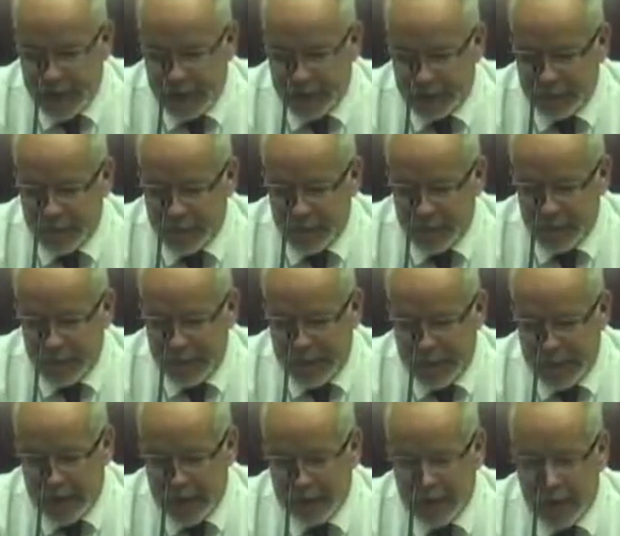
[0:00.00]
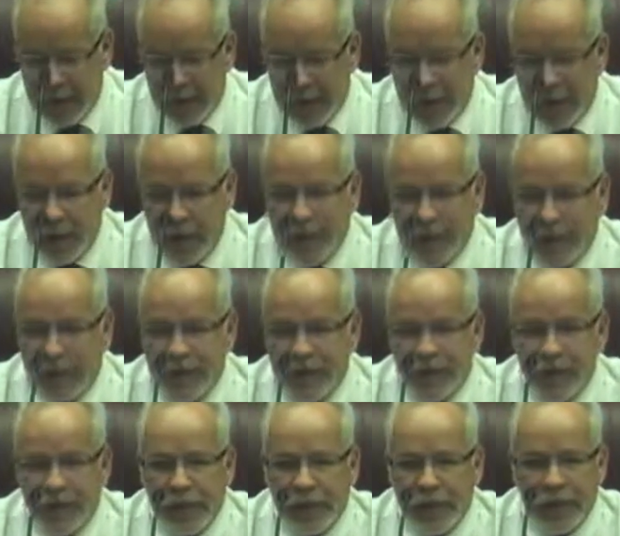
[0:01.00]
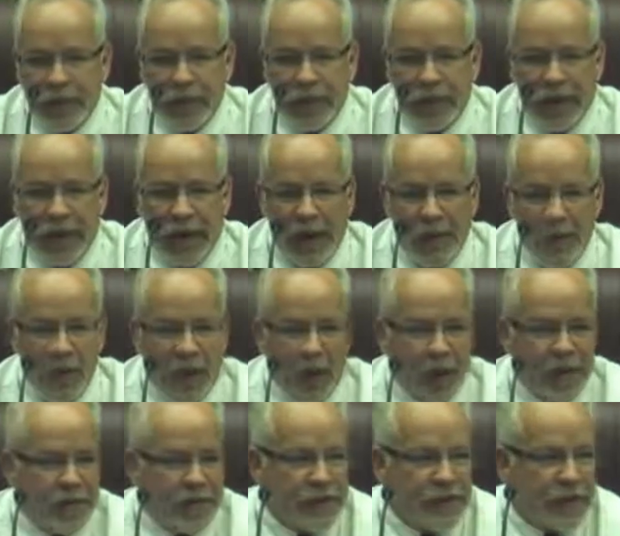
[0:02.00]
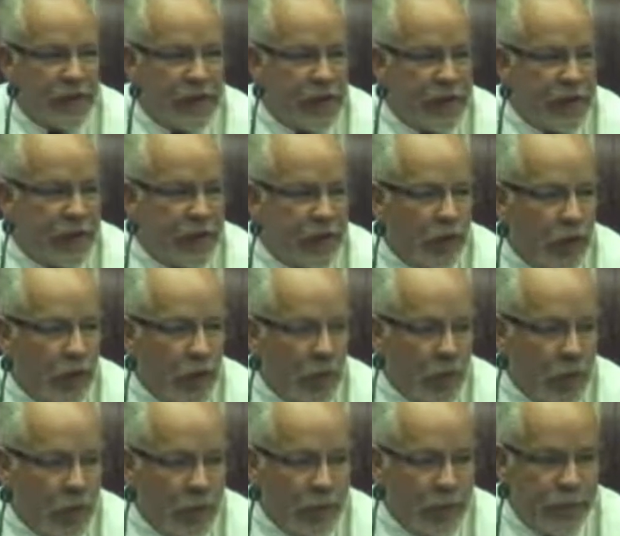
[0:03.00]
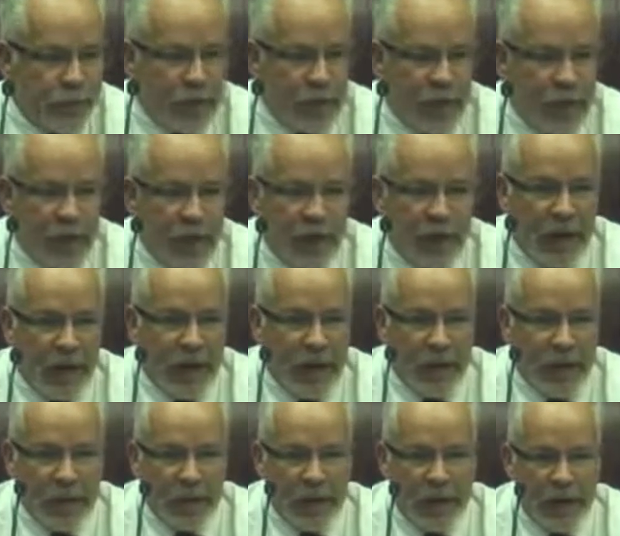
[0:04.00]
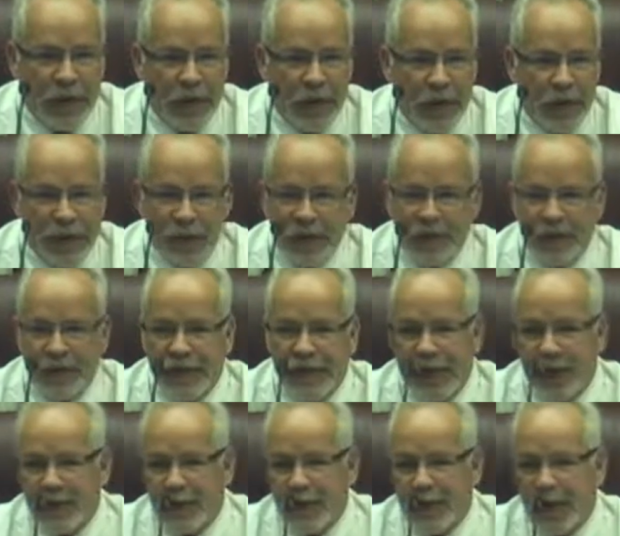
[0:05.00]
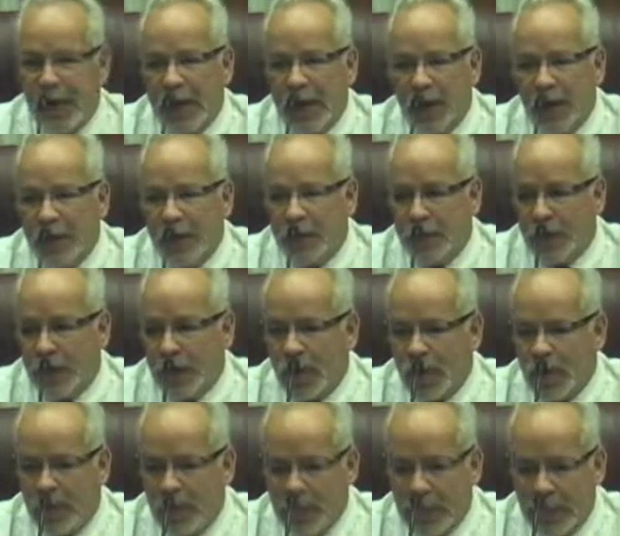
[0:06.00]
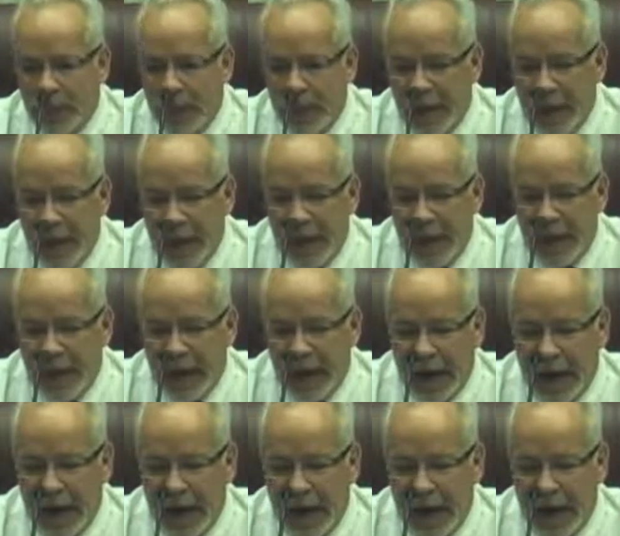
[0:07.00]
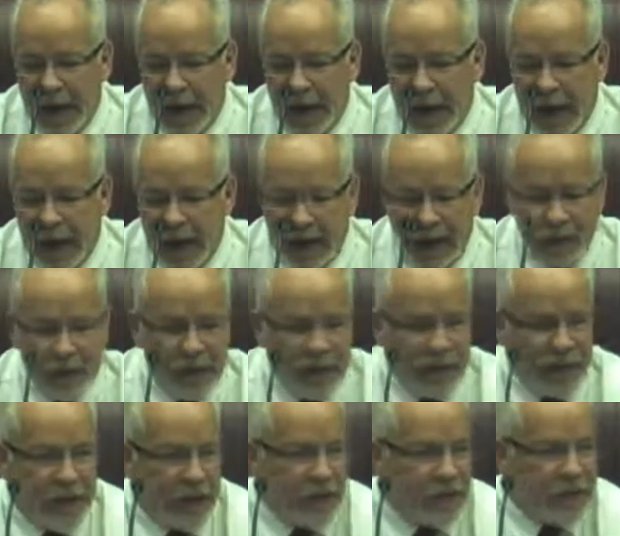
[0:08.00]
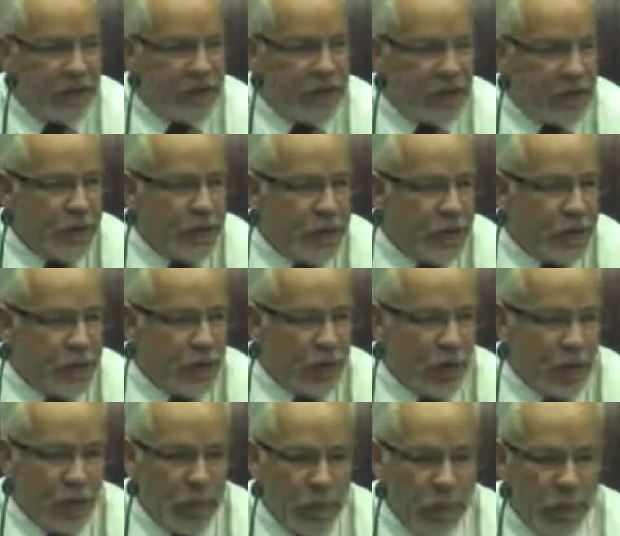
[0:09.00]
of Cheyenne for, like I say, 30 plus years. I've watched the city grow in directions I never thought it would grow. I'd like to see it continue to